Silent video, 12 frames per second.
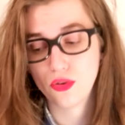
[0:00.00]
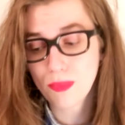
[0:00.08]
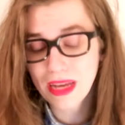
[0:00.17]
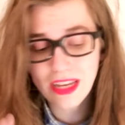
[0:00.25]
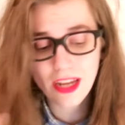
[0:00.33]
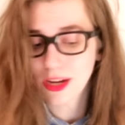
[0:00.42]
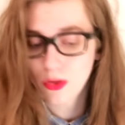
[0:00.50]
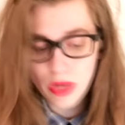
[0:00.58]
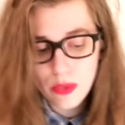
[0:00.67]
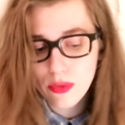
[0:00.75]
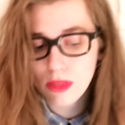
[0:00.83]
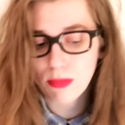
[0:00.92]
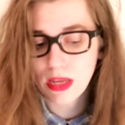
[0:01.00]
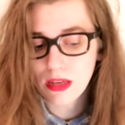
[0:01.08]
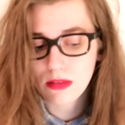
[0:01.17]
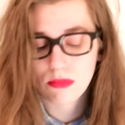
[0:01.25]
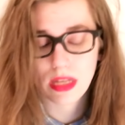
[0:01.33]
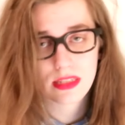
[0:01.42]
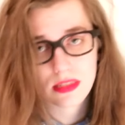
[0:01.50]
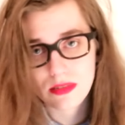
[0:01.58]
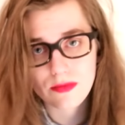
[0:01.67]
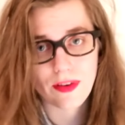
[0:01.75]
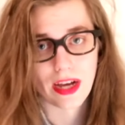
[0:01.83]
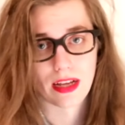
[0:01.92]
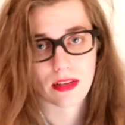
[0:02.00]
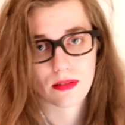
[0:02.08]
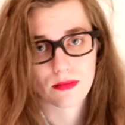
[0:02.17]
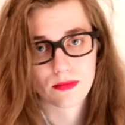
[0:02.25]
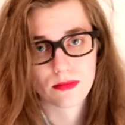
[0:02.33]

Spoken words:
You may not agree with me, that's fine.